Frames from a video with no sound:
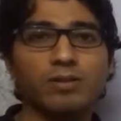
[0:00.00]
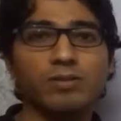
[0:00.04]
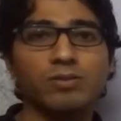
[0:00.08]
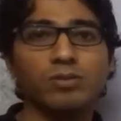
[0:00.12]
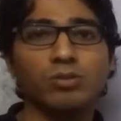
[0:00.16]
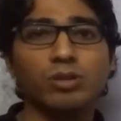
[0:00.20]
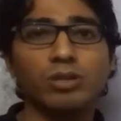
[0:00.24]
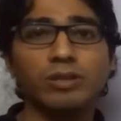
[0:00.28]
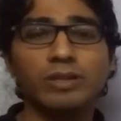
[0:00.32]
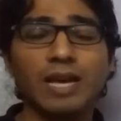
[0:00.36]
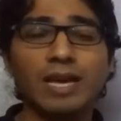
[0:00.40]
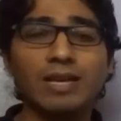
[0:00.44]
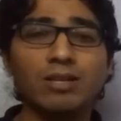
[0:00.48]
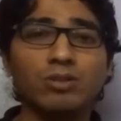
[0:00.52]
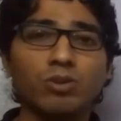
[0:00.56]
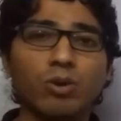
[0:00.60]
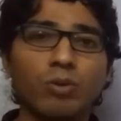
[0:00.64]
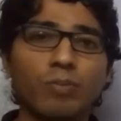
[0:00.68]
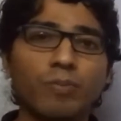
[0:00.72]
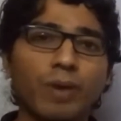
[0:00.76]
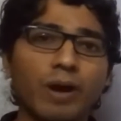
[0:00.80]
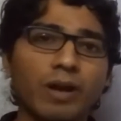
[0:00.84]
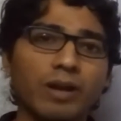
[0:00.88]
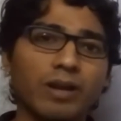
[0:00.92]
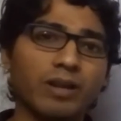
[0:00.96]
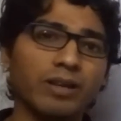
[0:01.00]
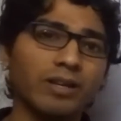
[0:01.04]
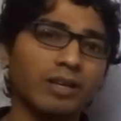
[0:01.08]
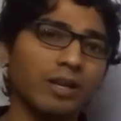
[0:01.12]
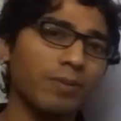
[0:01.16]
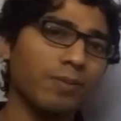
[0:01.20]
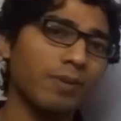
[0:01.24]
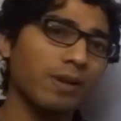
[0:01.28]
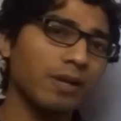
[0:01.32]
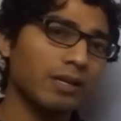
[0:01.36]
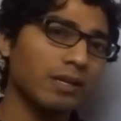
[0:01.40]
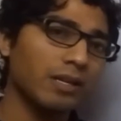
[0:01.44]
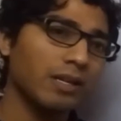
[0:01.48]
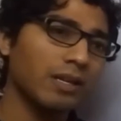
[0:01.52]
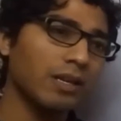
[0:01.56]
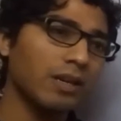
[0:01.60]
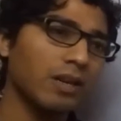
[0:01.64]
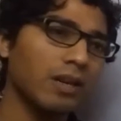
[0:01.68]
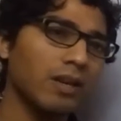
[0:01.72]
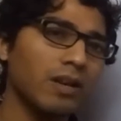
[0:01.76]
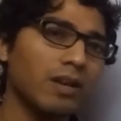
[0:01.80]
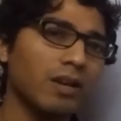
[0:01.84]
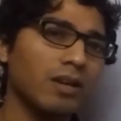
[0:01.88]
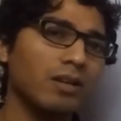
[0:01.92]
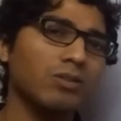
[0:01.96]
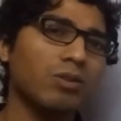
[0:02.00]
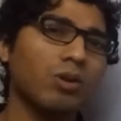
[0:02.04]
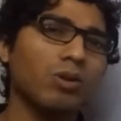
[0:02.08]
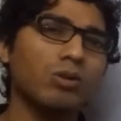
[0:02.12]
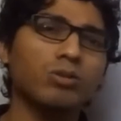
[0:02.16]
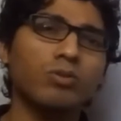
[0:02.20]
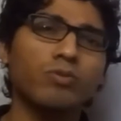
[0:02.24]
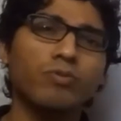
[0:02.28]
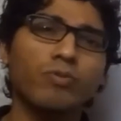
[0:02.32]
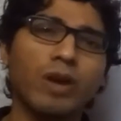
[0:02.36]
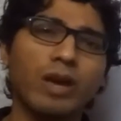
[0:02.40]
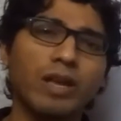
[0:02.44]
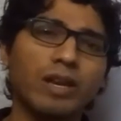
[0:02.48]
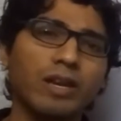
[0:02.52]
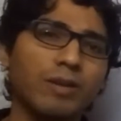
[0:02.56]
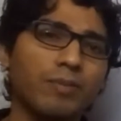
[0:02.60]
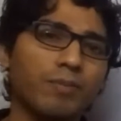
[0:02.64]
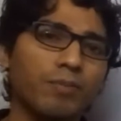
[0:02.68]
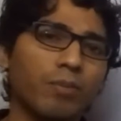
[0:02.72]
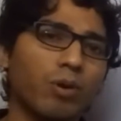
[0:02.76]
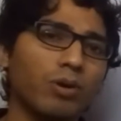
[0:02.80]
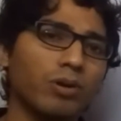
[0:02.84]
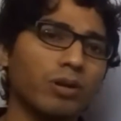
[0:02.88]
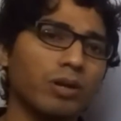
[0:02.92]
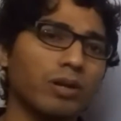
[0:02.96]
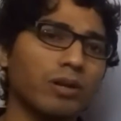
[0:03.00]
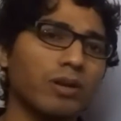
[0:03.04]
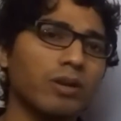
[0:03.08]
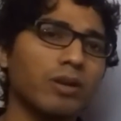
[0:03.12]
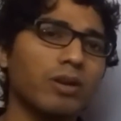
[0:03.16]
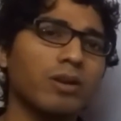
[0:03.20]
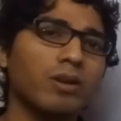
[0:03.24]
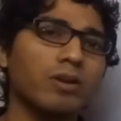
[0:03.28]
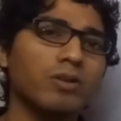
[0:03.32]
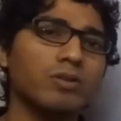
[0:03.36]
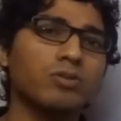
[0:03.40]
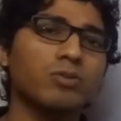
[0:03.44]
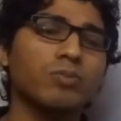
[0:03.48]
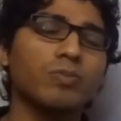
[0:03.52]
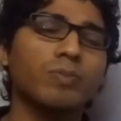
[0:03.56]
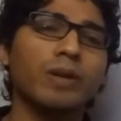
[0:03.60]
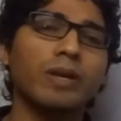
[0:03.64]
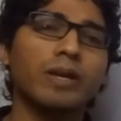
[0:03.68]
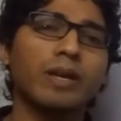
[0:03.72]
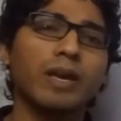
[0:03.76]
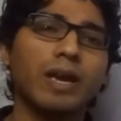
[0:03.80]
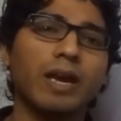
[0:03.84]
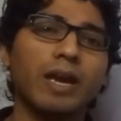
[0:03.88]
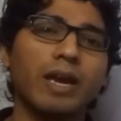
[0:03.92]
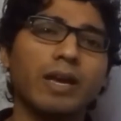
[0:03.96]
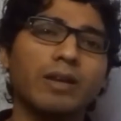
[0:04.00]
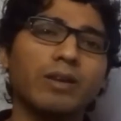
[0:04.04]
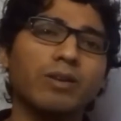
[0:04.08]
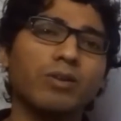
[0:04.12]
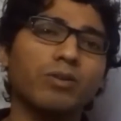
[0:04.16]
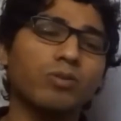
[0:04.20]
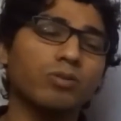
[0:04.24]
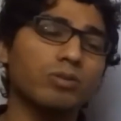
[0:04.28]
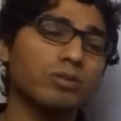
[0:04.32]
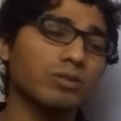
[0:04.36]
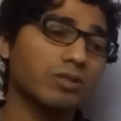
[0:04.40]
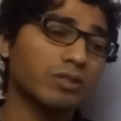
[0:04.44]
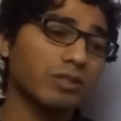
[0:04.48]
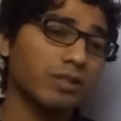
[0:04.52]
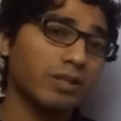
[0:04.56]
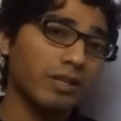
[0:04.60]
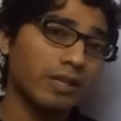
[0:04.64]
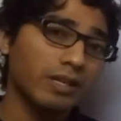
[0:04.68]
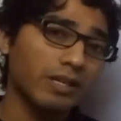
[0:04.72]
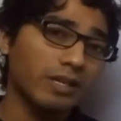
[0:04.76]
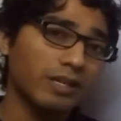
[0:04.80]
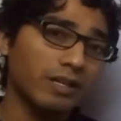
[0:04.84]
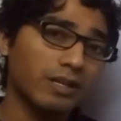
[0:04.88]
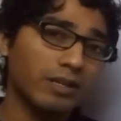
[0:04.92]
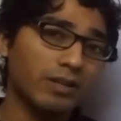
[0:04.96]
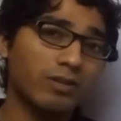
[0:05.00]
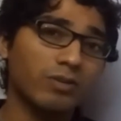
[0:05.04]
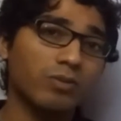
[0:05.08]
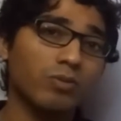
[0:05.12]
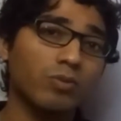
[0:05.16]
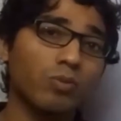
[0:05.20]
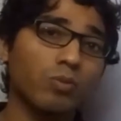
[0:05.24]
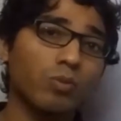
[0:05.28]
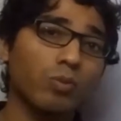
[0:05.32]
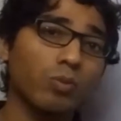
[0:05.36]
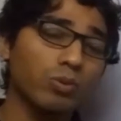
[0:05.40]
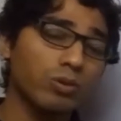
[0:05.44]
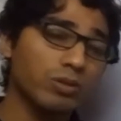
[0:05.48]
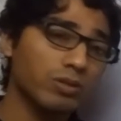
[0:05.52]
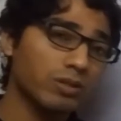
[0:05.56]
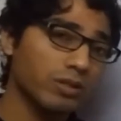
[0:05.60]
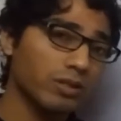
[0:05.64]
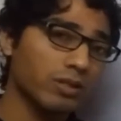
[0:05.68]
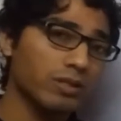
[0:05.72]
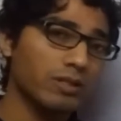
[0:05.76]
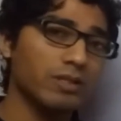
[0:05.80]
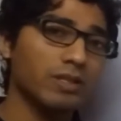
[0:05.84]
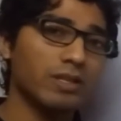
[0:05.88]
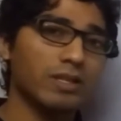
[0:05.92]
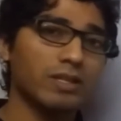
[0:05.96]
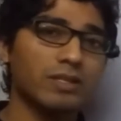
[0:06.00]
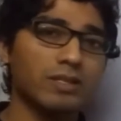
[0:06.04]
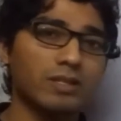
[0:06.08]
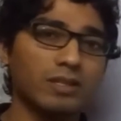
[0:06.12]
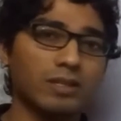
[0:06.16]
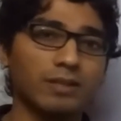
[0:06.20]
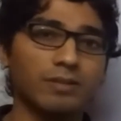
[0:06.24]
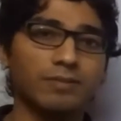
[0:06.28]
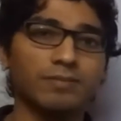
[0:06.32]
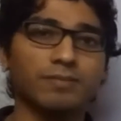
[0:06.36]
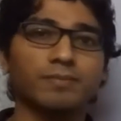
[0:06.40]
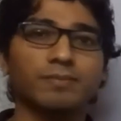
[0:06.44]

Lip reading: So the test of marketability is also very important to make any goods in GST.